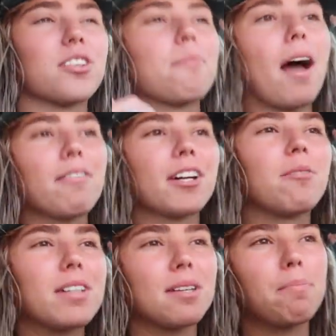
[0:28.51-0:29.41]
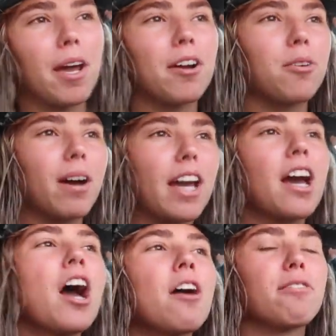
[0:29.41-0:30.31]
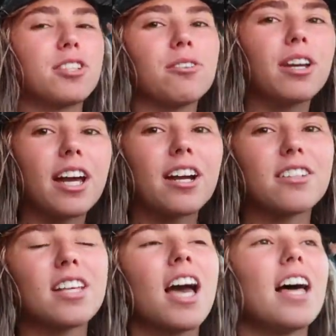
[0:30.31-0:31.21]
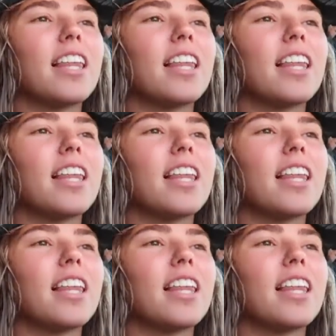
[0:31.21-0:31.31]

So Maverick was in Paraguay for two years,